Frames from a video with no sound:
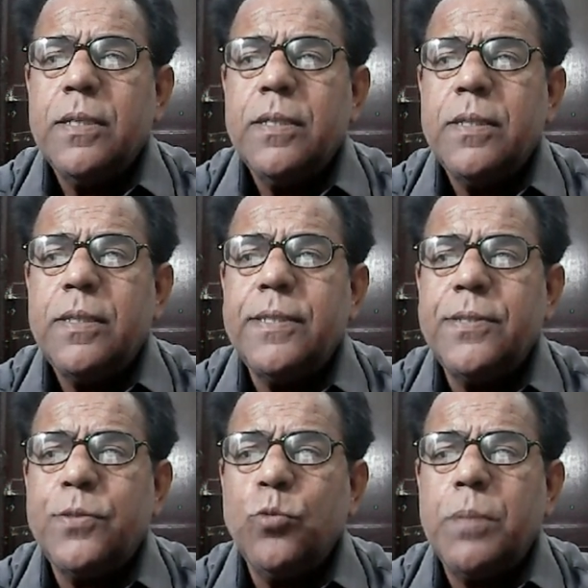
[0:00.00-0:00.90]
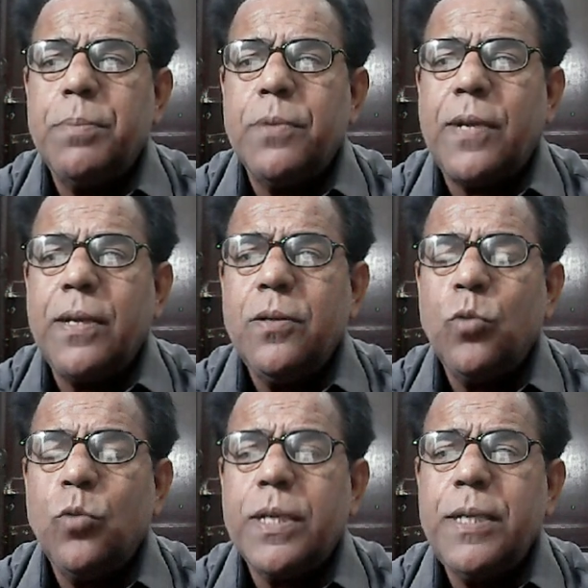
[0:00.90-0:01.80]
this is tool number 1.
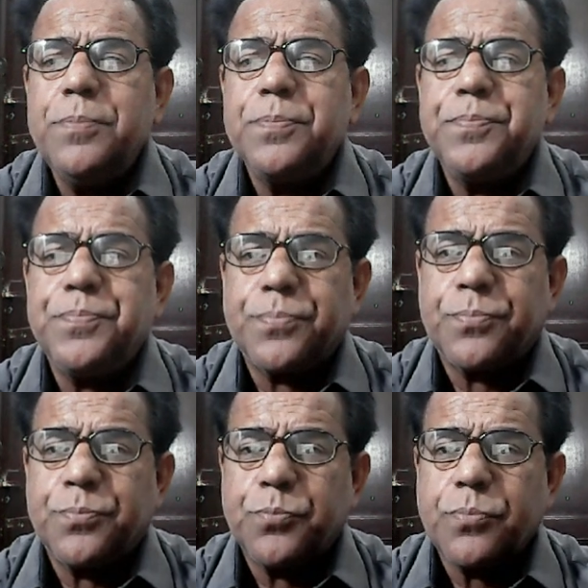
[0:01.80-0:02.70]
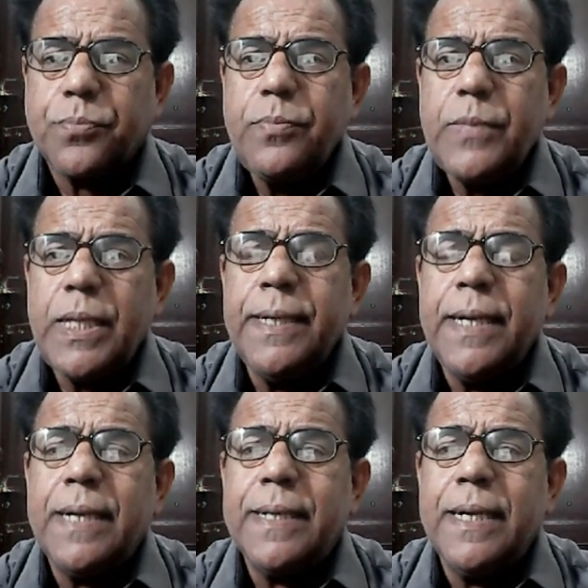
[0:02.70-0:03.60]
Okay,
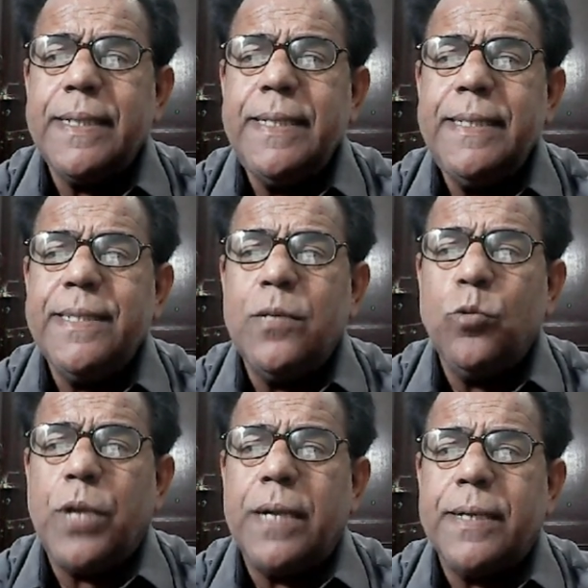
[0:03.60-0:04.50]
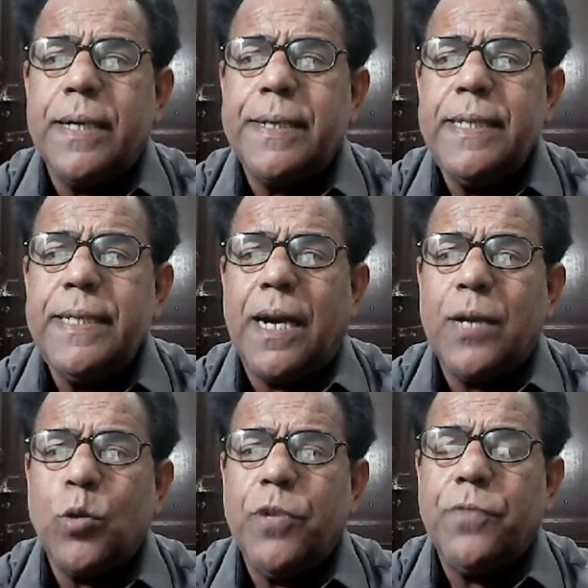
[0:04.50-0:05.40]
delta t is equal to delta t naught
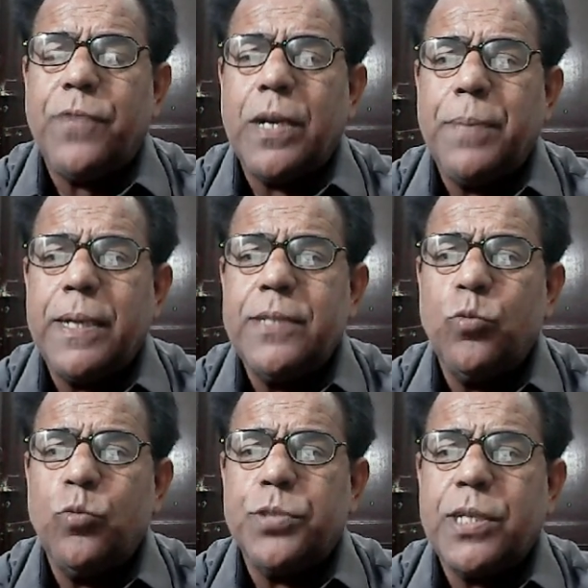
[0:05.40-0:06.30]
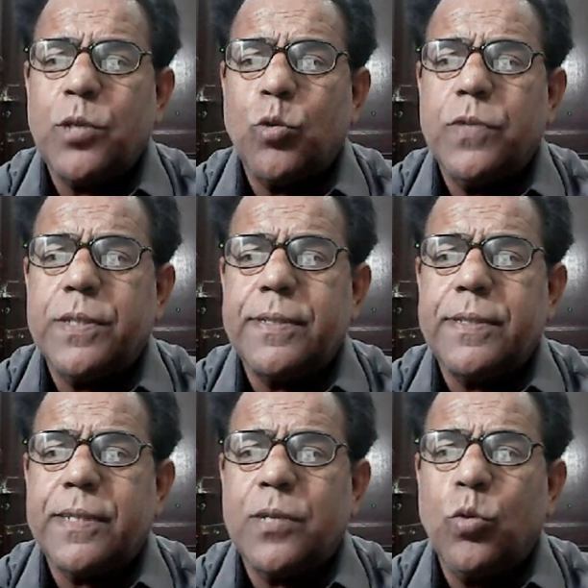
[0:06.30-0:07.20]
over 1 minus u square over c
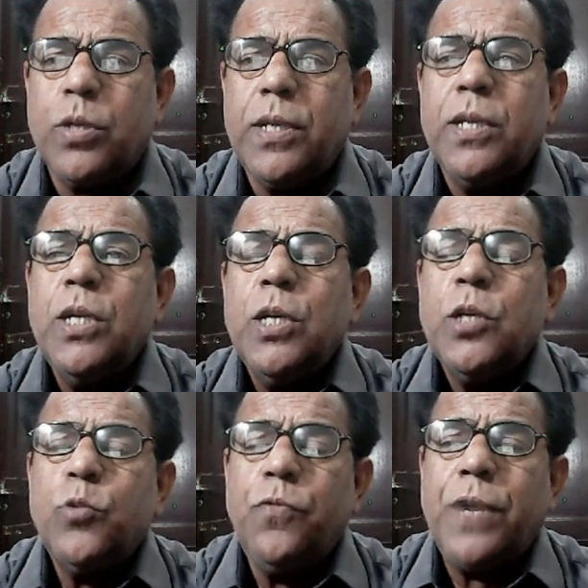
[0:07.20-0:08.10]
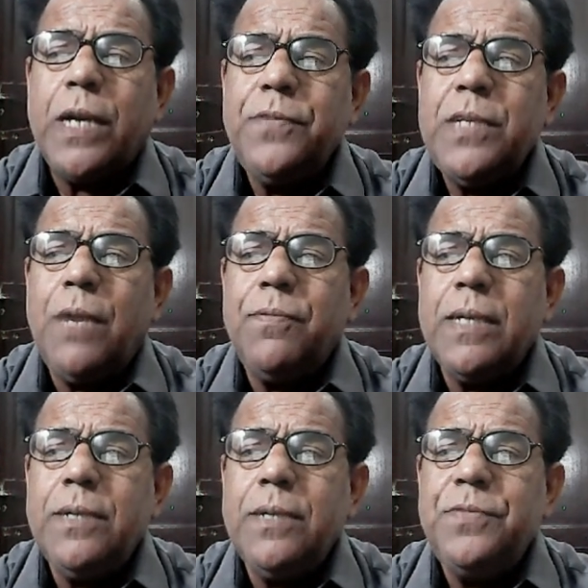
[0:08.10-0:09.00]
square. Okay, so what we have
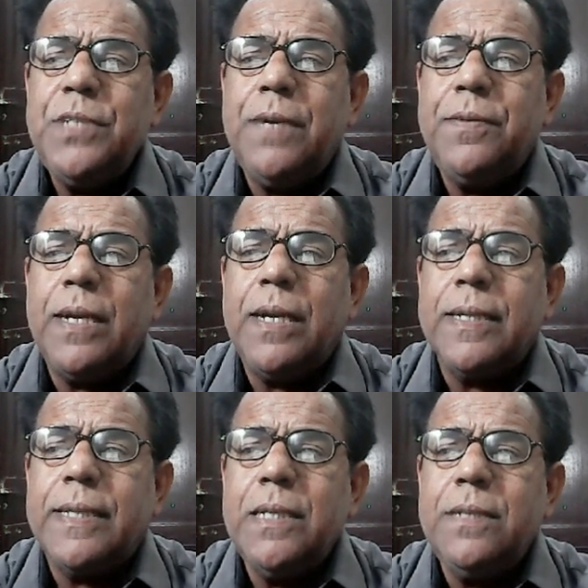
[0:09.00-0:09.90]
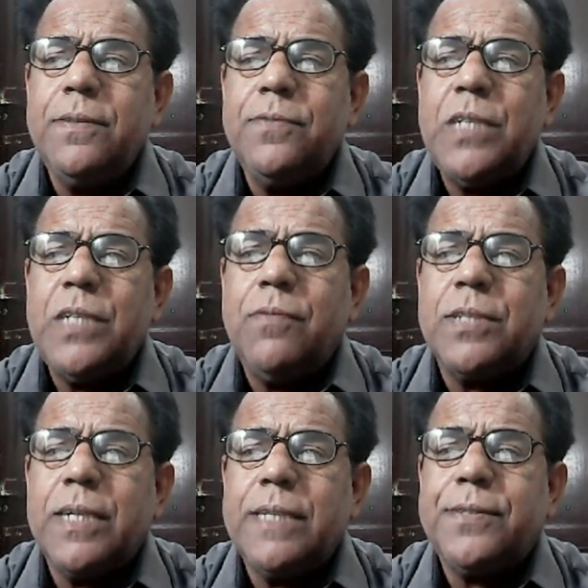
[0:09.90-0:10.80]
done? We have done nothing. We have
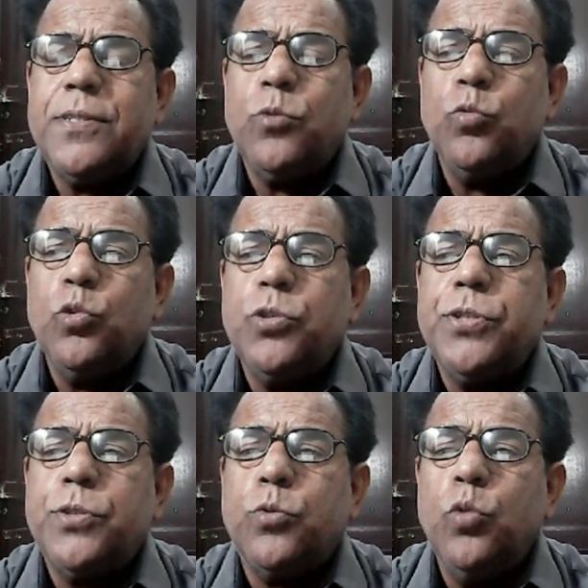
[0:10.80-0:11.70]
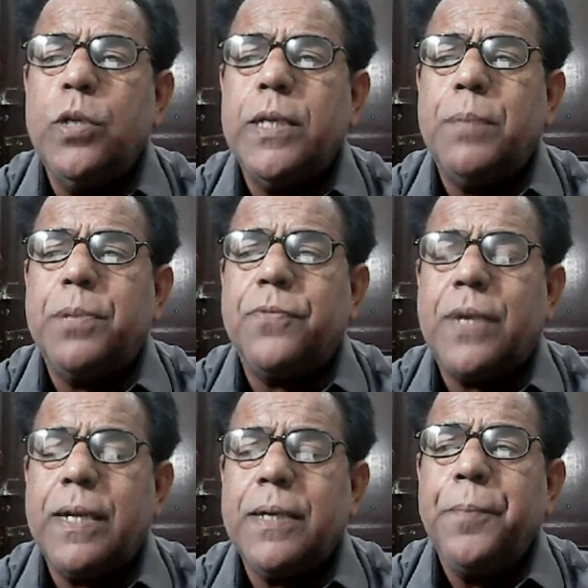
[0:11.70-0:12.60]
just used tool number
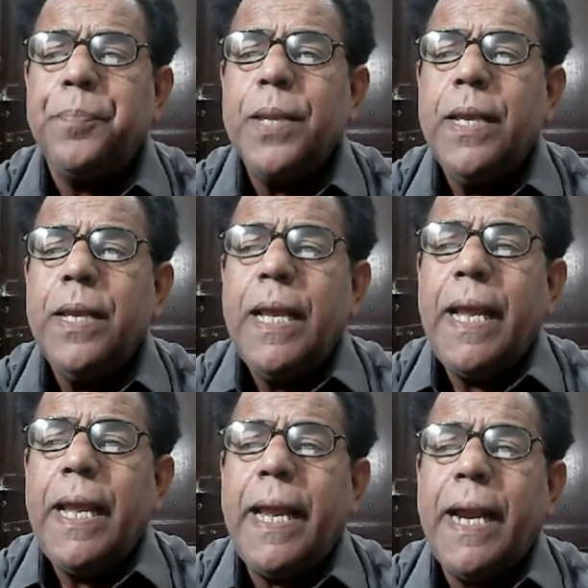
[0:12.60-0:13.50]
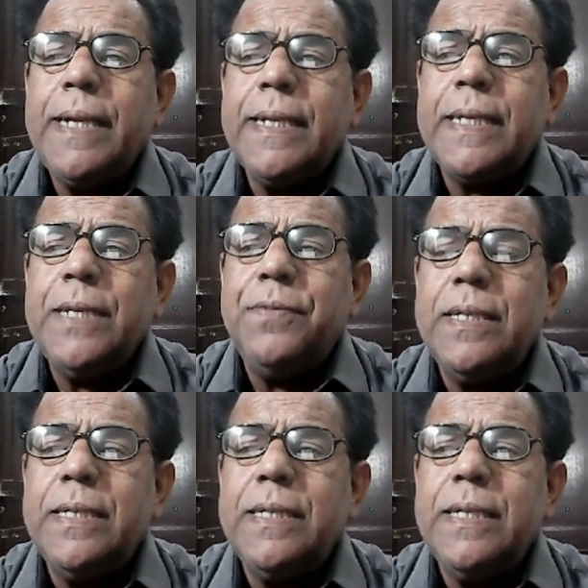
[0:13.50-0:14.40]
1 and given